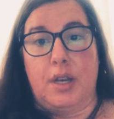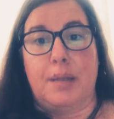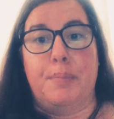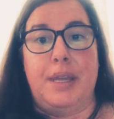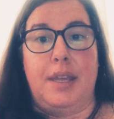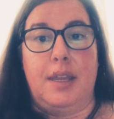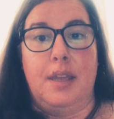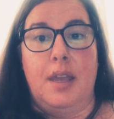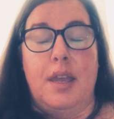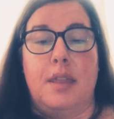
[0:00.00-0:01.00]
to be.
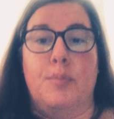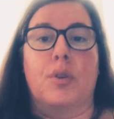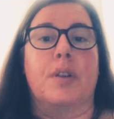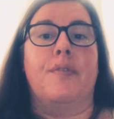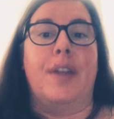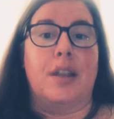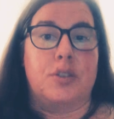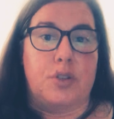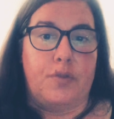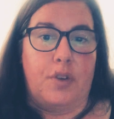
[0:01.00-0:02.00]
The more
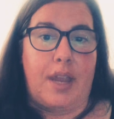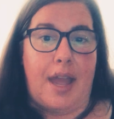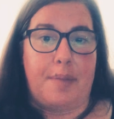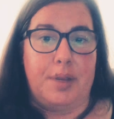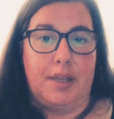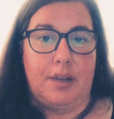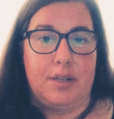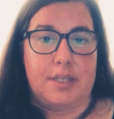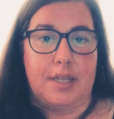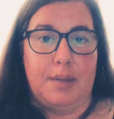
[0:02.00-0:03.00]
advanced your
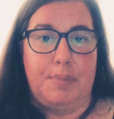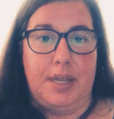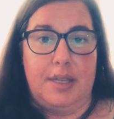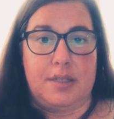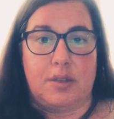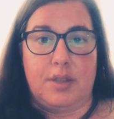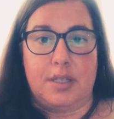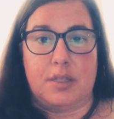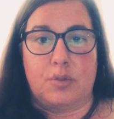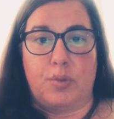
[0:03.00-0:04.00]
vocabulary is going to be. So
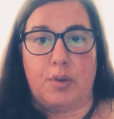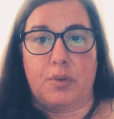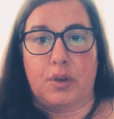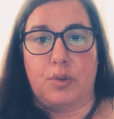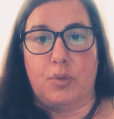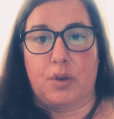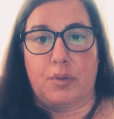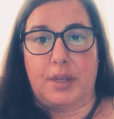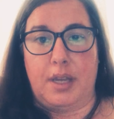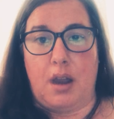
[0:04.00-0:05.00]
this is where we're going to work
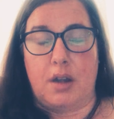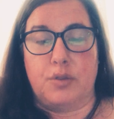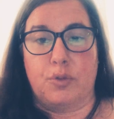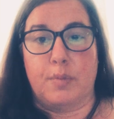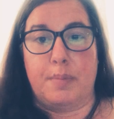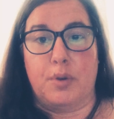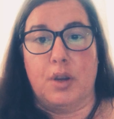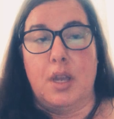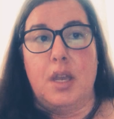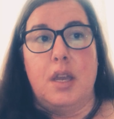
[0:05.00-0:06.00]
really hard to remember
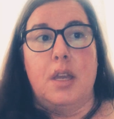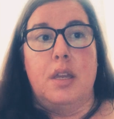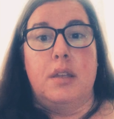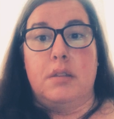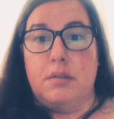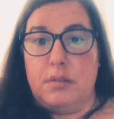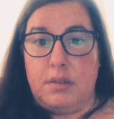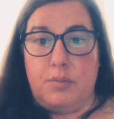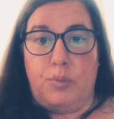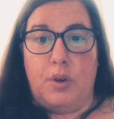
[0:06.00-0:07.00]

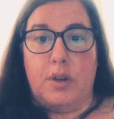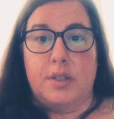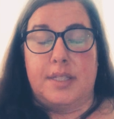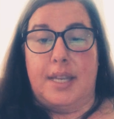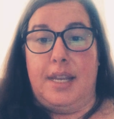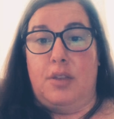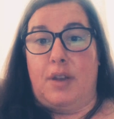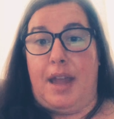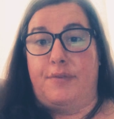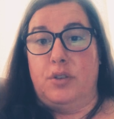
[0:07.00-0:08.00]
words that
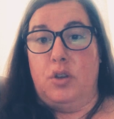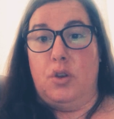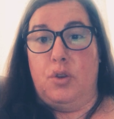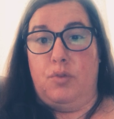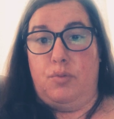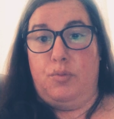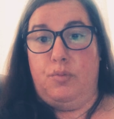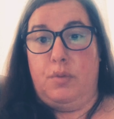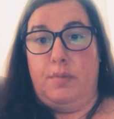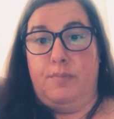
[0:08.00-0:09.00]
either have to know
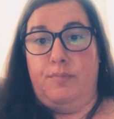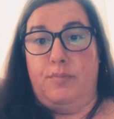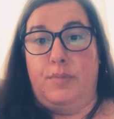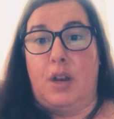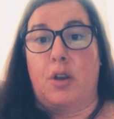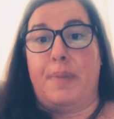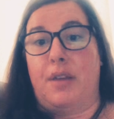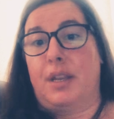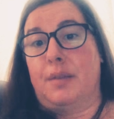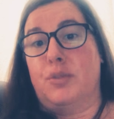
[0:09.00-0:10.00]
that are
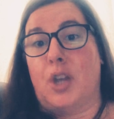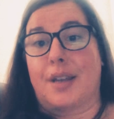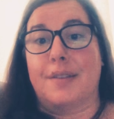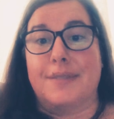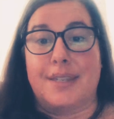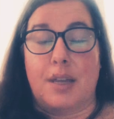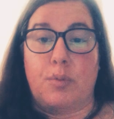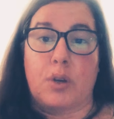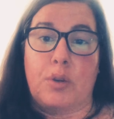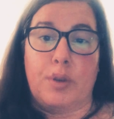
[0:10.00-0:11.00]
about like objectives that
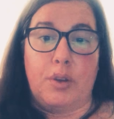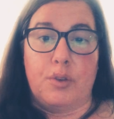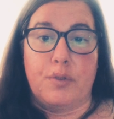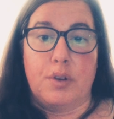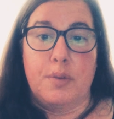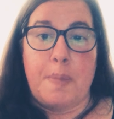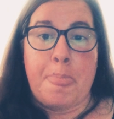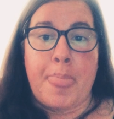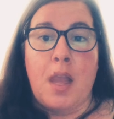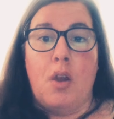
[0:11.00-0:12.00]
we're going over,
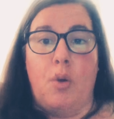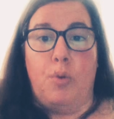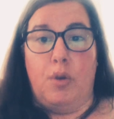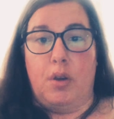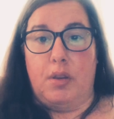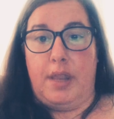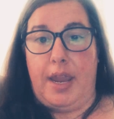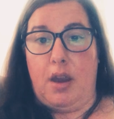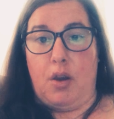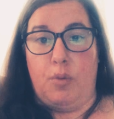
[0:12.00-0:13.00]
or
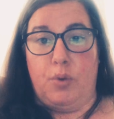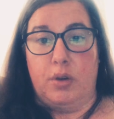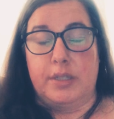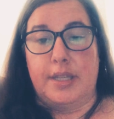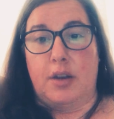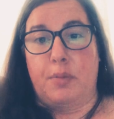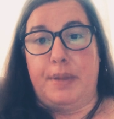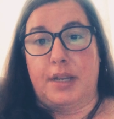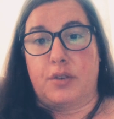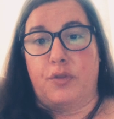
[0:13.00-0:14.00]
they are words that are
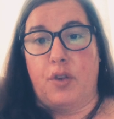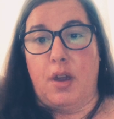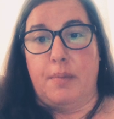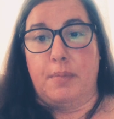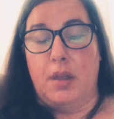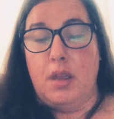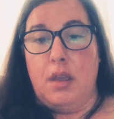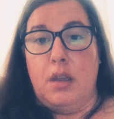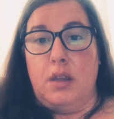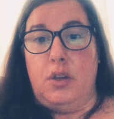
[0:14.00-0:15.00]
picked from
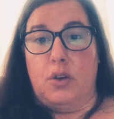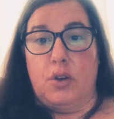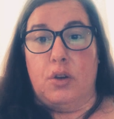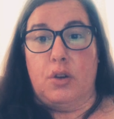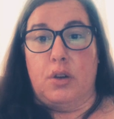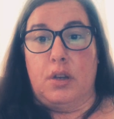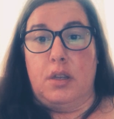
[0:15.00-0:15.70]
your